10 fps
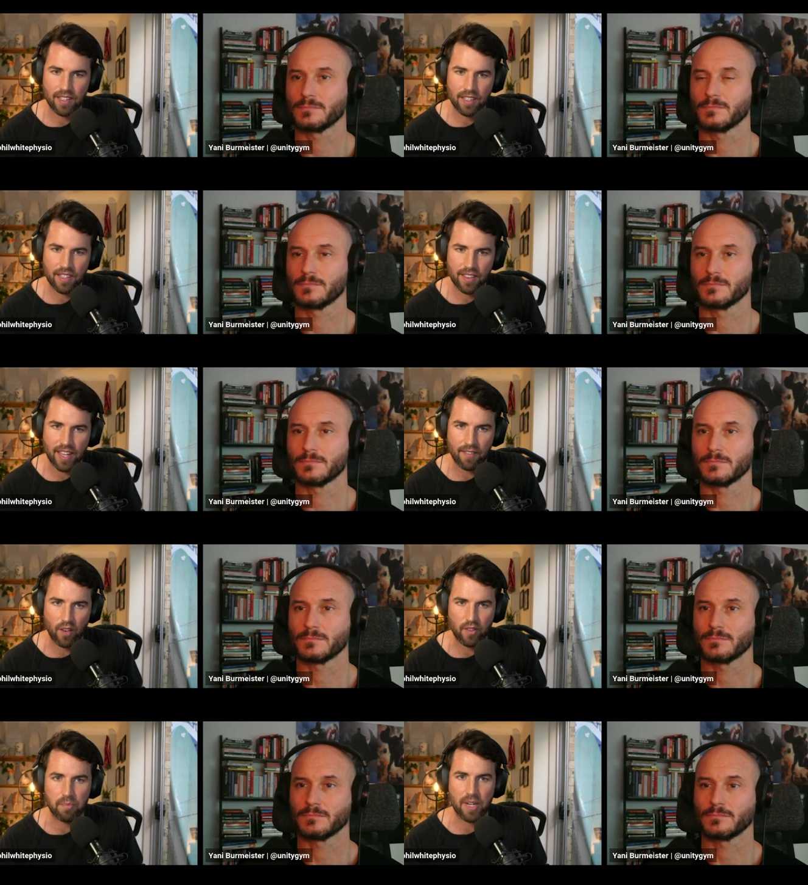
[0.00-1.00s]
Speaker 1: they've often
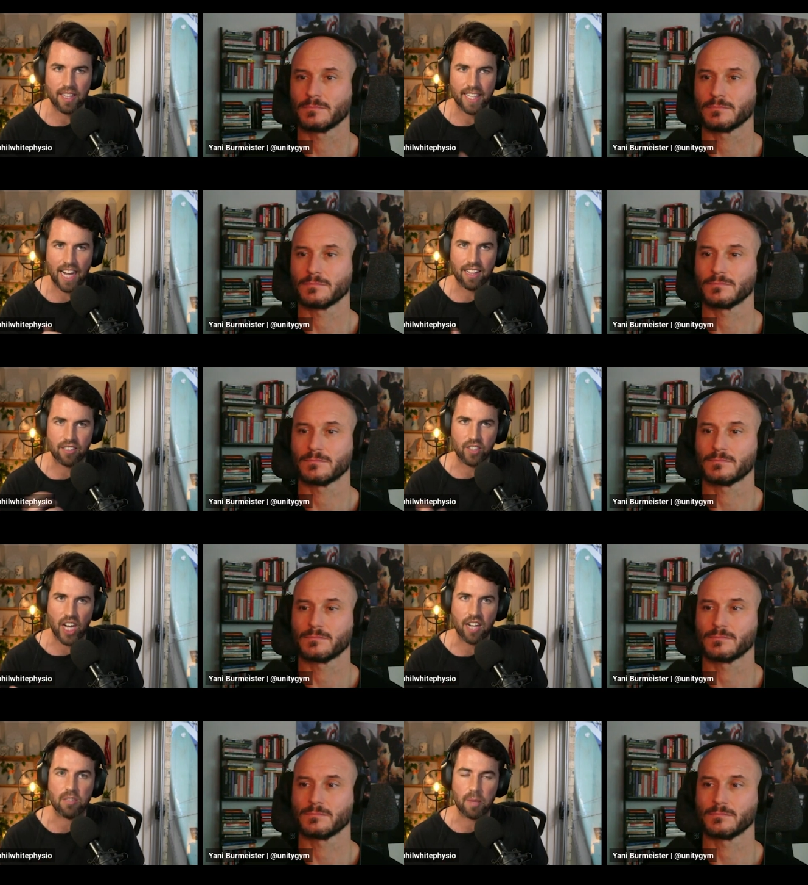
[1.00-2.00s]
been, the catalyst of change
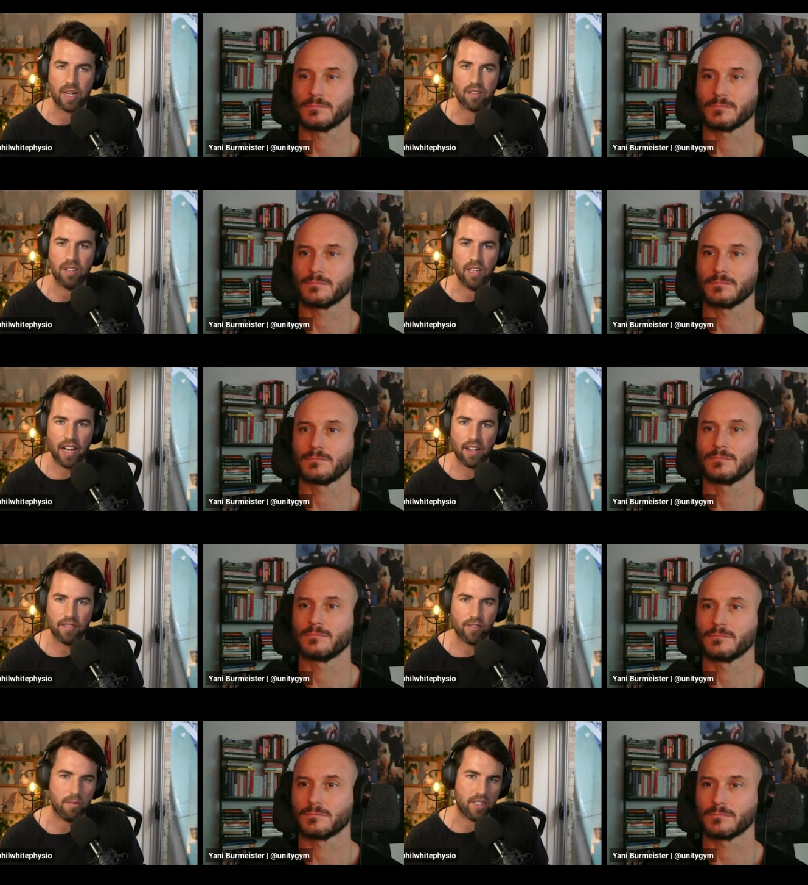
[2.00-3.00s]
has been
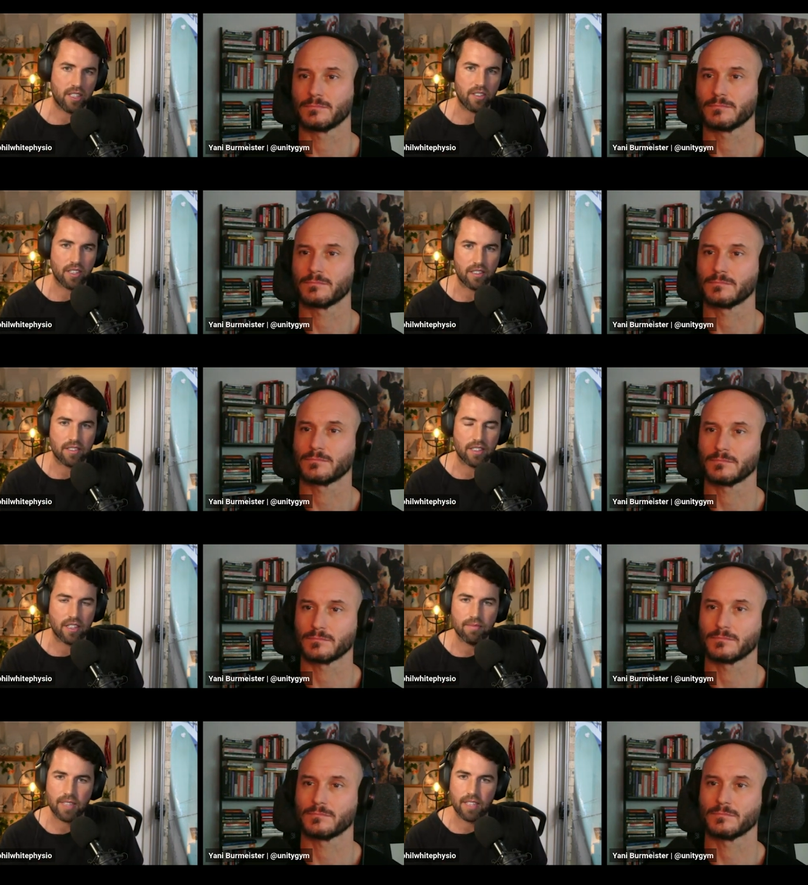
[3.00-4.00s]
from those injuries. And so,
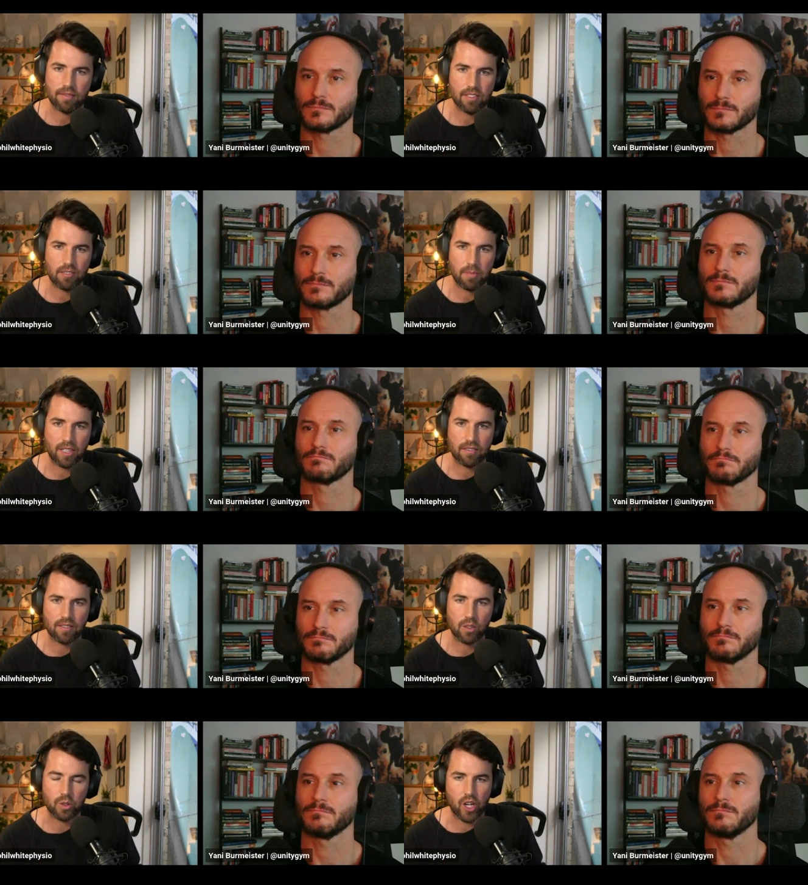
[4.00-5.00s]
yeah, it's been a cool
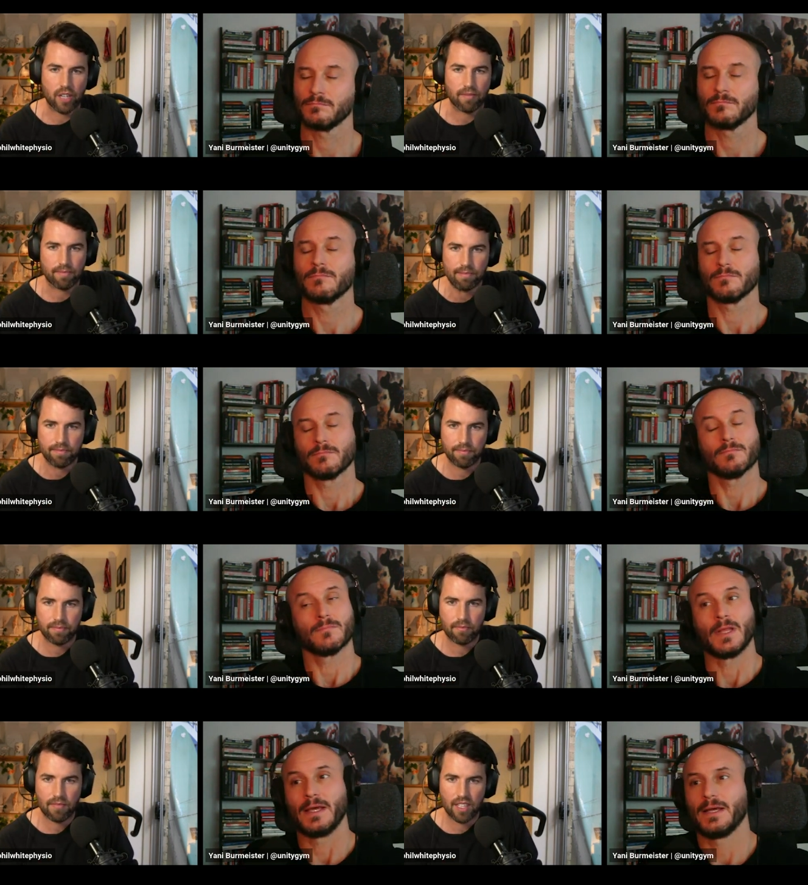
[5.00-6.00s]
journey.
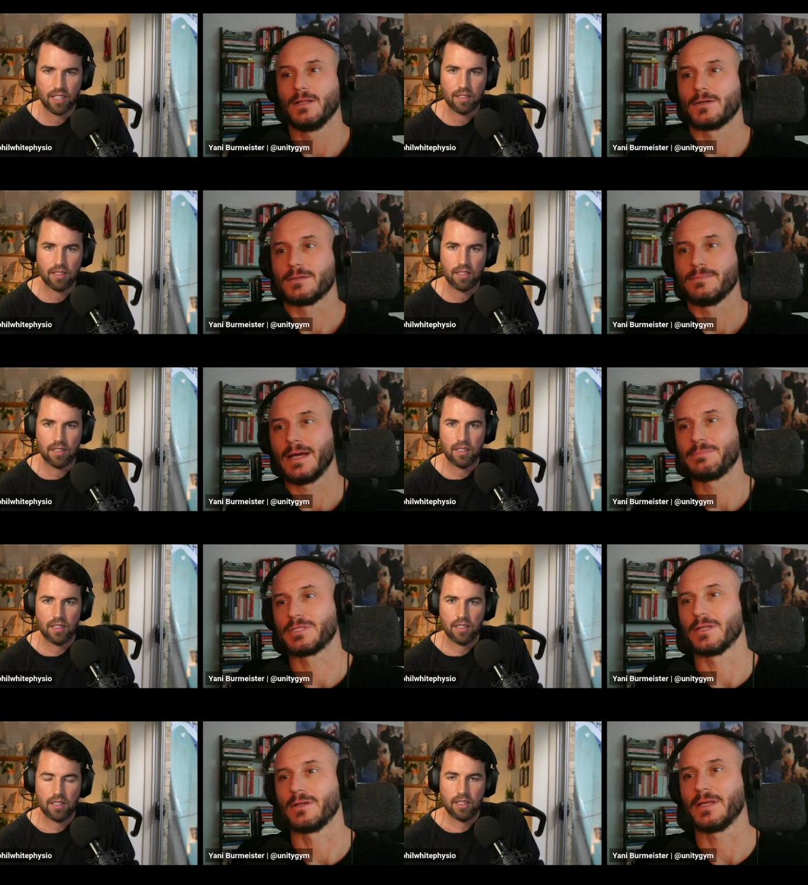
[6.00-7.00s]
Speaker 2: Yeah, look,
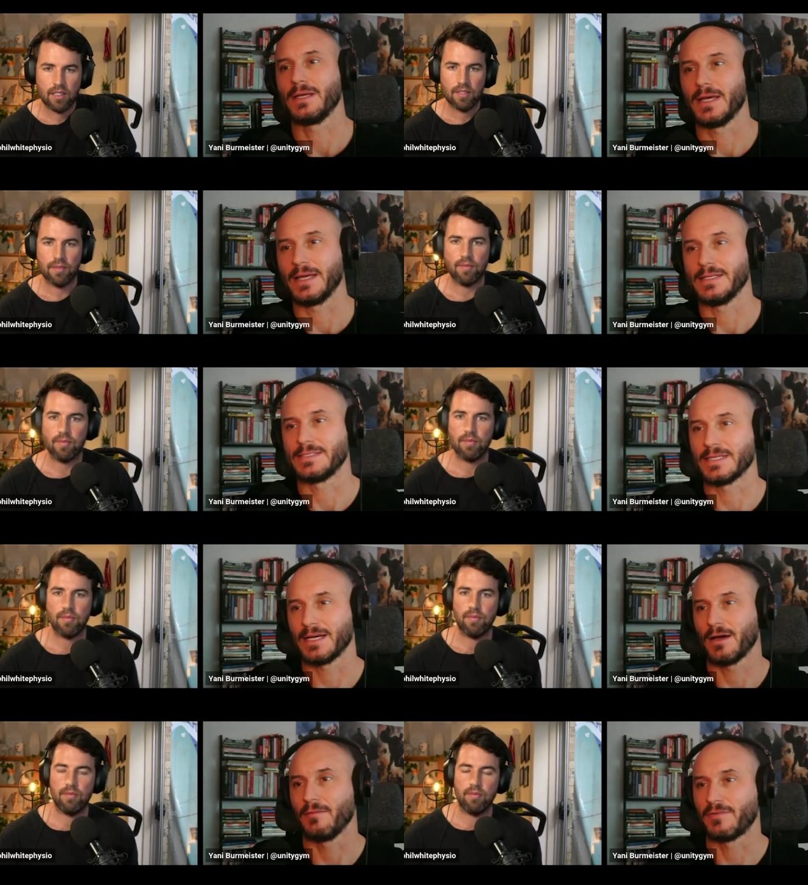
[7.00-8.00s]
absolutely. And
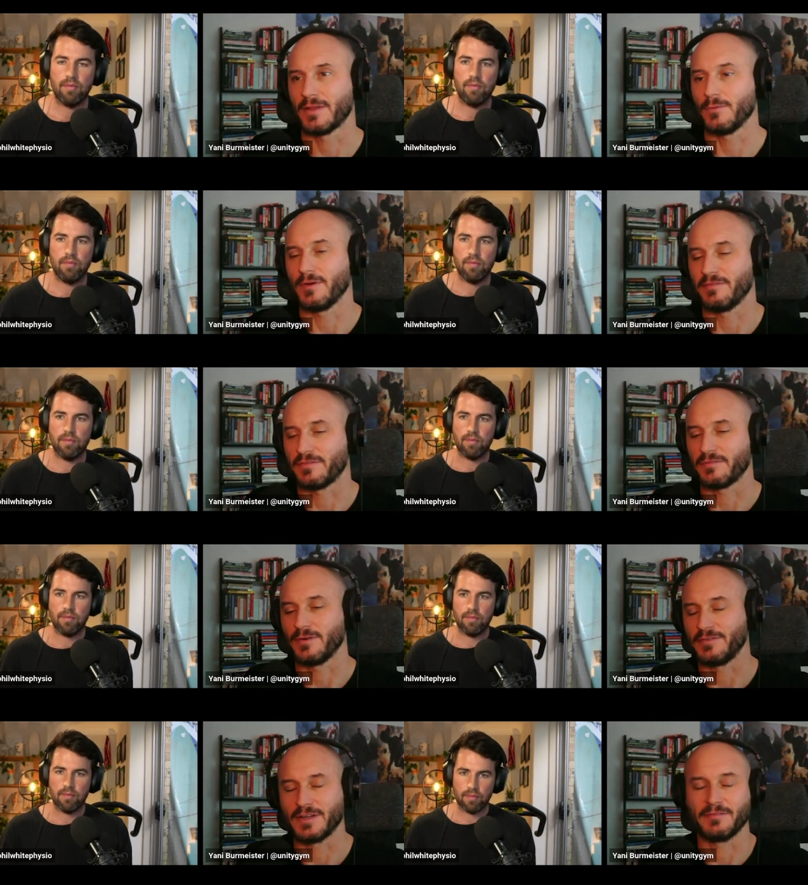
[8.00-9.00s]
hopefully
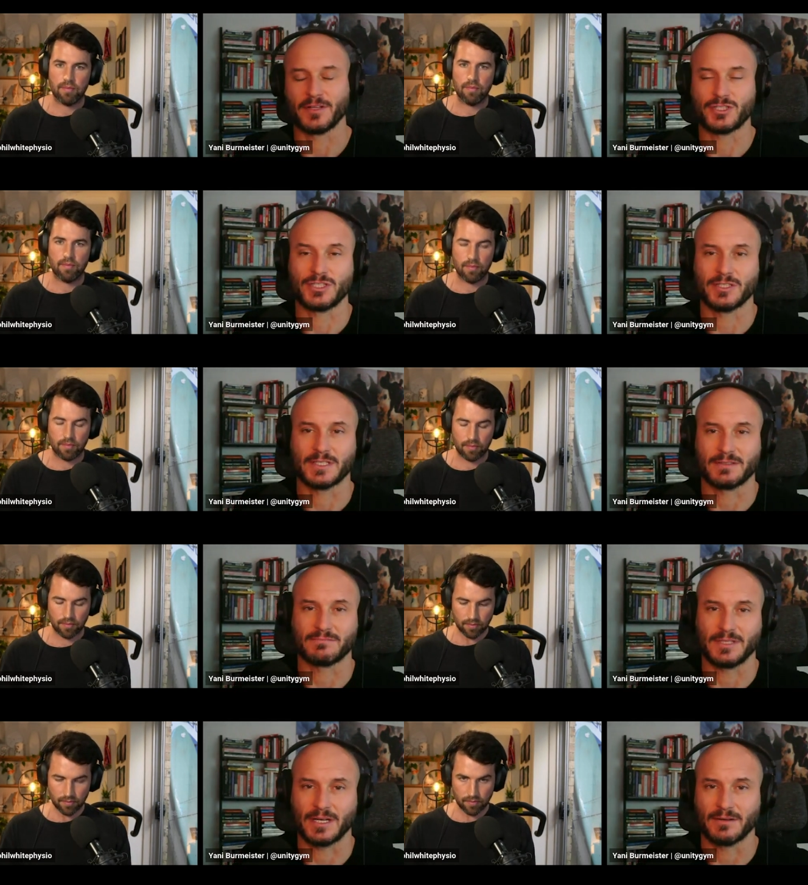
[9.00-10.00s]
we've convinced you that,
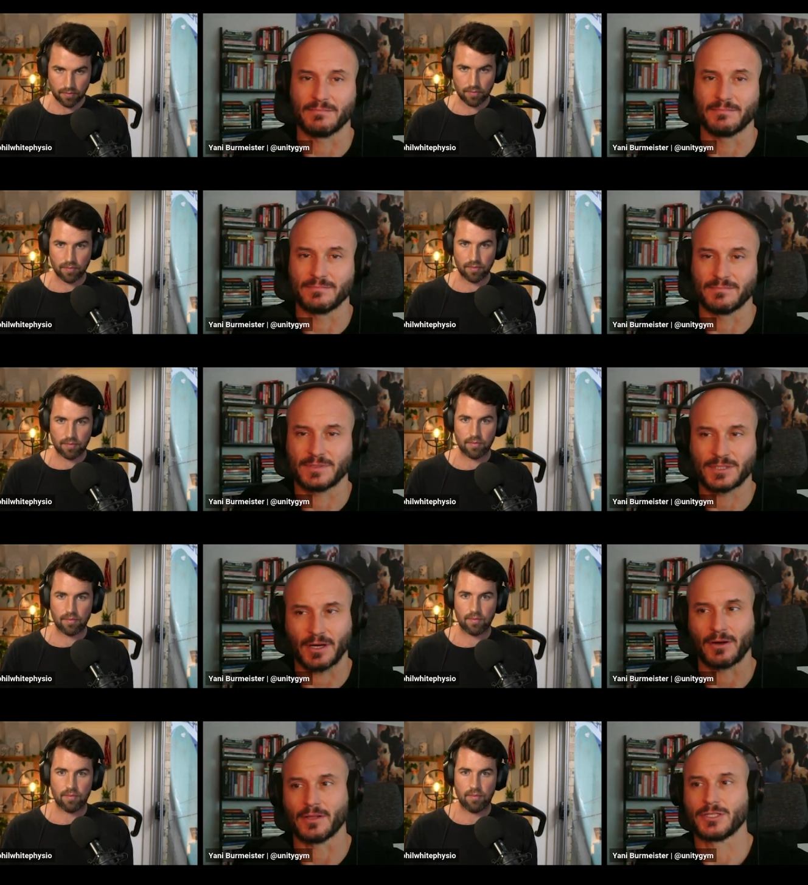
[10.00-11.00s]
you know,
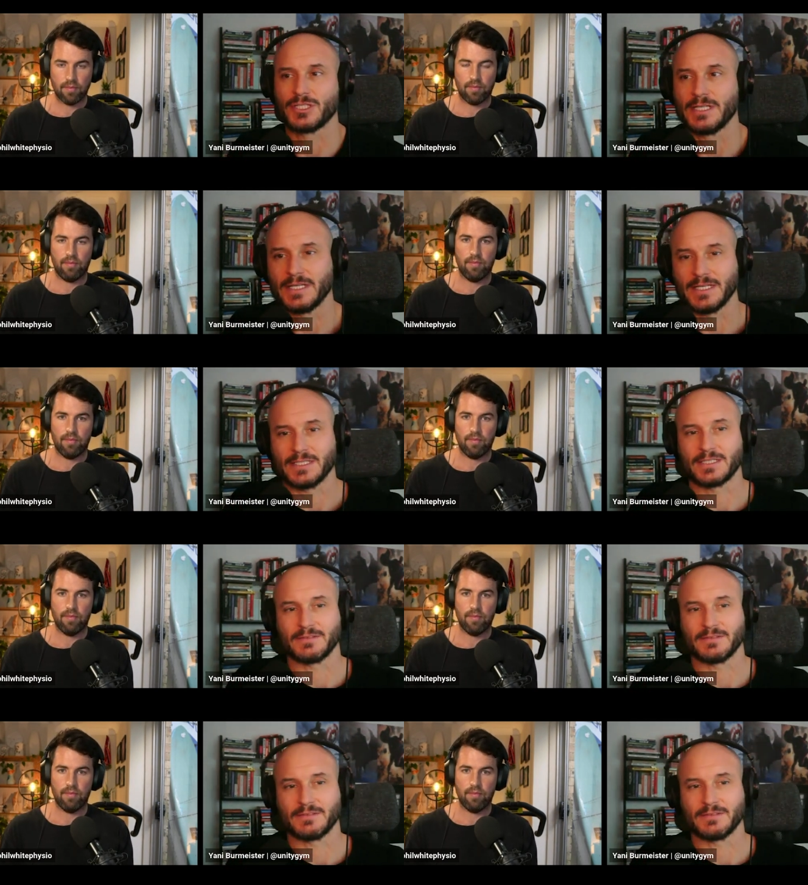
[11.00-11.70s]
psychology is